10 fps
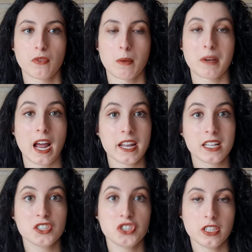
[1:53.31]
Mechanical
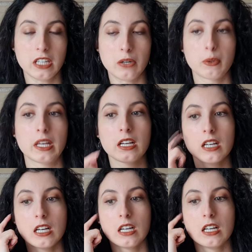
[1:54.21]
engineering
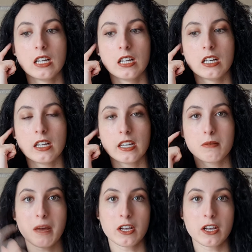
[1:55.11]
in my